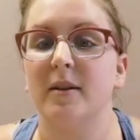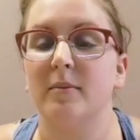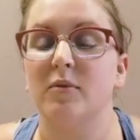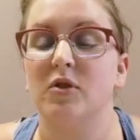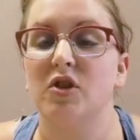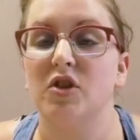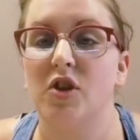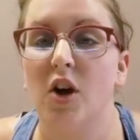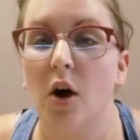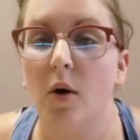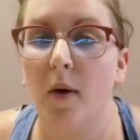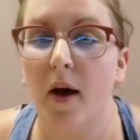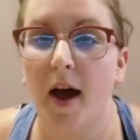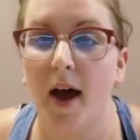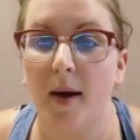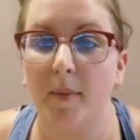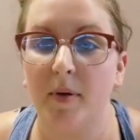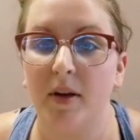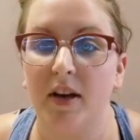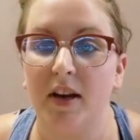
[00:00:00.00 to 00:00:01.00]
I'm so
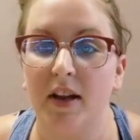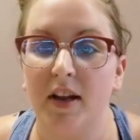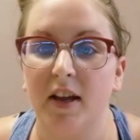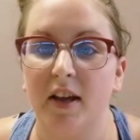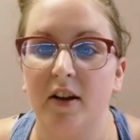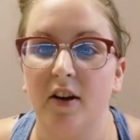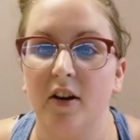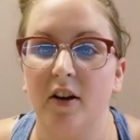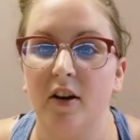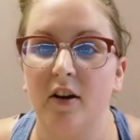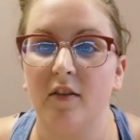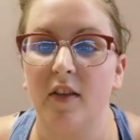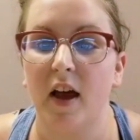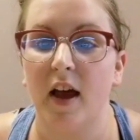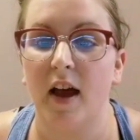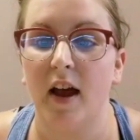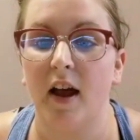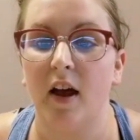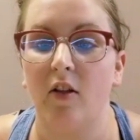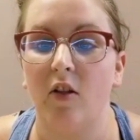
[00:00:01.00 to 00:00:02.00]
happy to hear
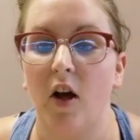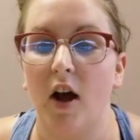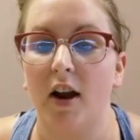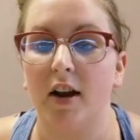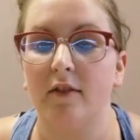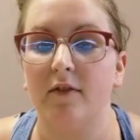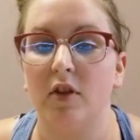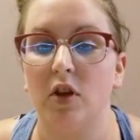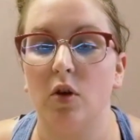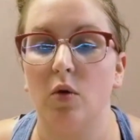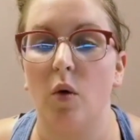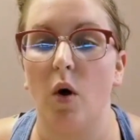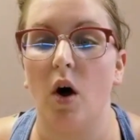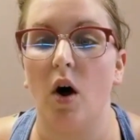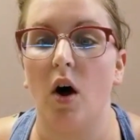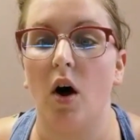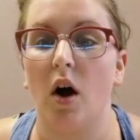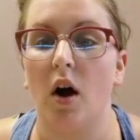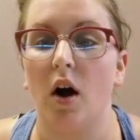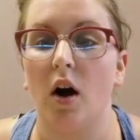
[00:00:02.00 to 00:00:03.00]
that a lot of you
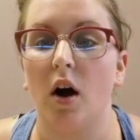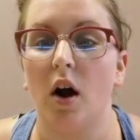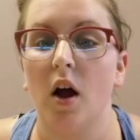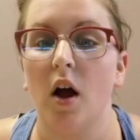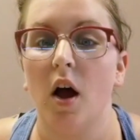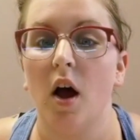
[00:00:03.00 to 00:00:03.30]
are